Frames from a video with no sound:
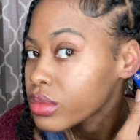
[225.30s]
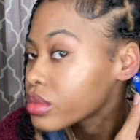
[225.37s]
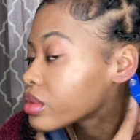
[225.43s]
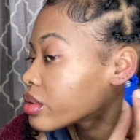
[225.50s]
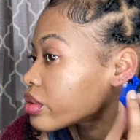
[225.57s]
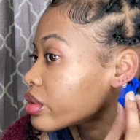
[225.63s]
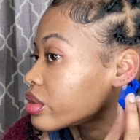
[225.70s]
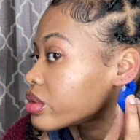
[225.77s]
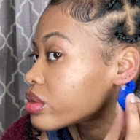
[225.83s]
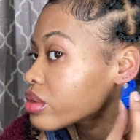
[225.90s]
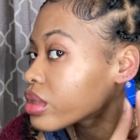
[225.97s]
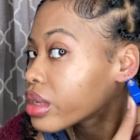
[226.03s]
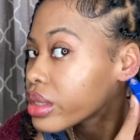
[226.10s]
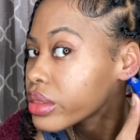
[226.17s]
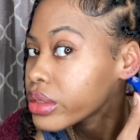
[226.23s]
I'm going to
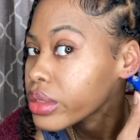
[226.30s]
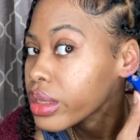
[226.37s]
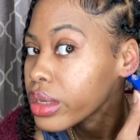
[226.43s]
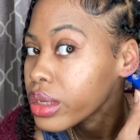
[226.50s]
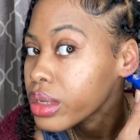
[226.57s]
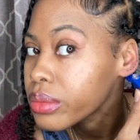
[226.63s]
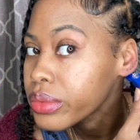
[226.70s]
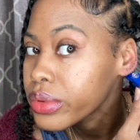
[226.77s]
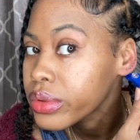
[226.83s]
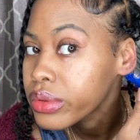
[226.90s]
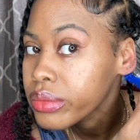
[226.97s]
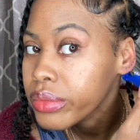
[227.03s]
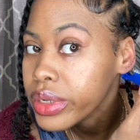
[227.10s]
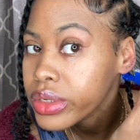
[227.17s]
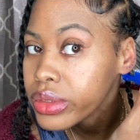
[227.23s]
line this up,
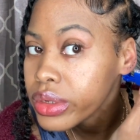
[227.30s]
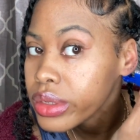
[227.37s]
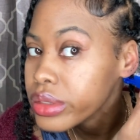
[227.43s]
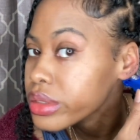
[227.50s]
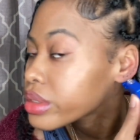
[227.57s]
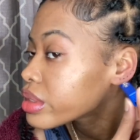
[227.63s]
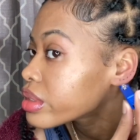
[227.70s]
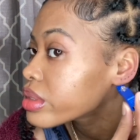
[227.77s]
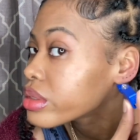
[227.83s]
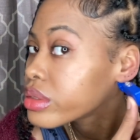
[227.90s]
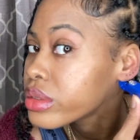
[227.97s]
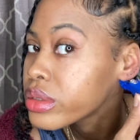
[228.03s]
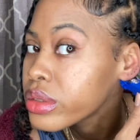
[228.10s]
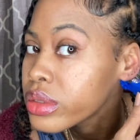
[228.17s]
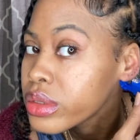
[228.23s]
make sure y'all see it.
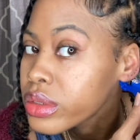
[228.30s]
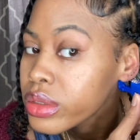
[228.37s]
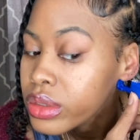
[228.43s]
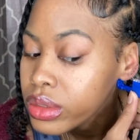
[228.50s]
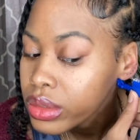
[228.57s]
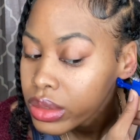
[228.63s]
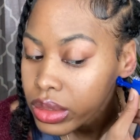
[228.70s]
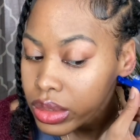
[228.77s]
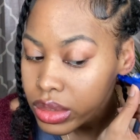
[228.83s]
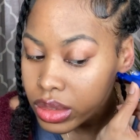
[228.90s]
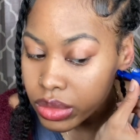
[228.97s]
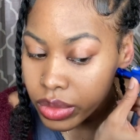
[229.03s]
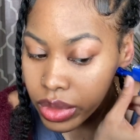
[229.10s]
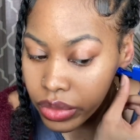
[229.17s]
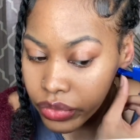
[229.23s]
This is
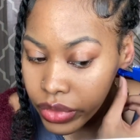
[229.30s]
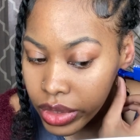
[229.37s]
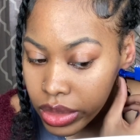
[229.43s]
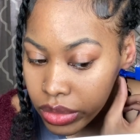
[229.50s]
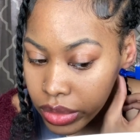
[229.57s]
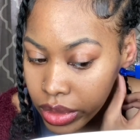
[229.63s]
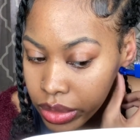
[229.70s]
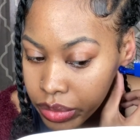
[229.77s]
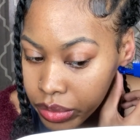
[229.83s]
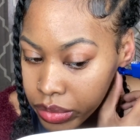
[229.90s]
with the first one.